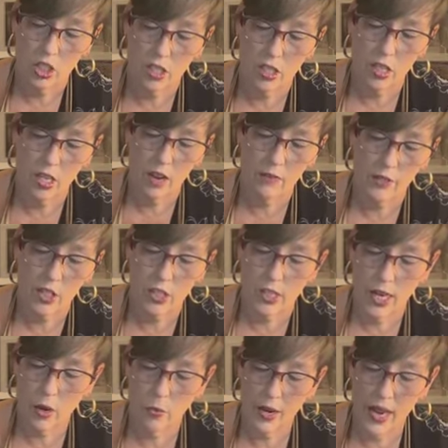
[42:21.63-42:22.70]
Just enough to
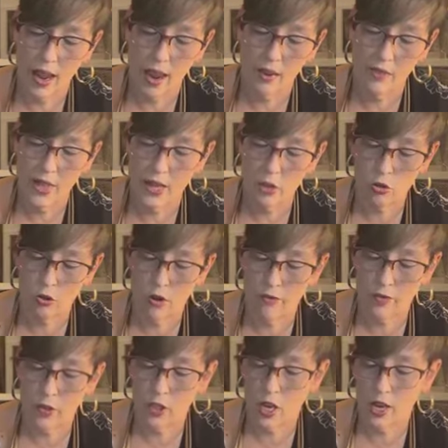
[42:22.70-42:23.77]
say we have that
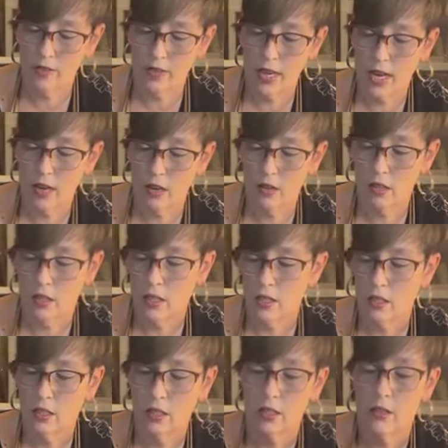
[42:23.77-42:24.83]
truffle on there.
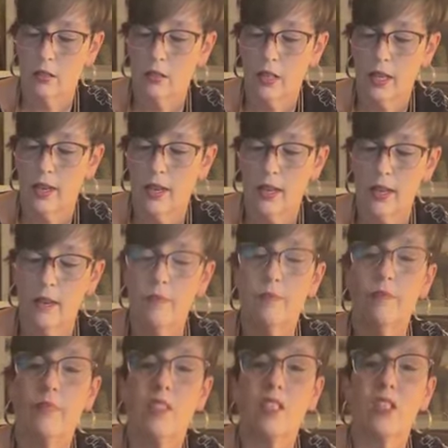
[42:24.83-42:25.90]
Okay,
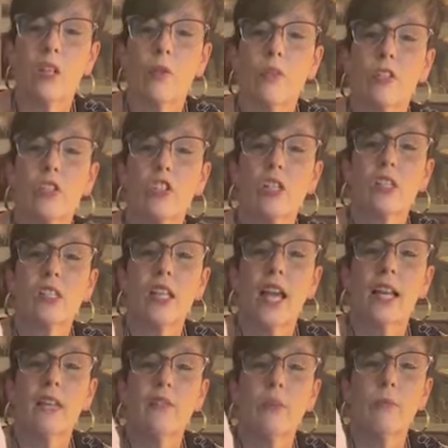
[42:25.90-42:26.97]
so it's just
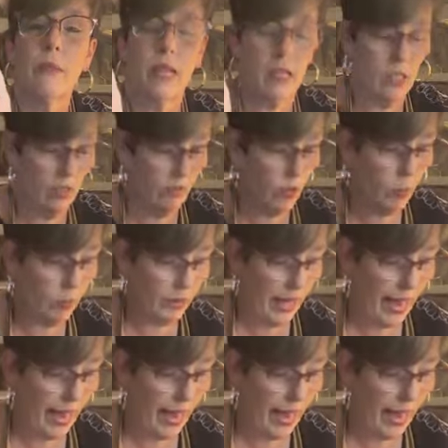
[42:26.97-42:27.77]
kind of a mix of the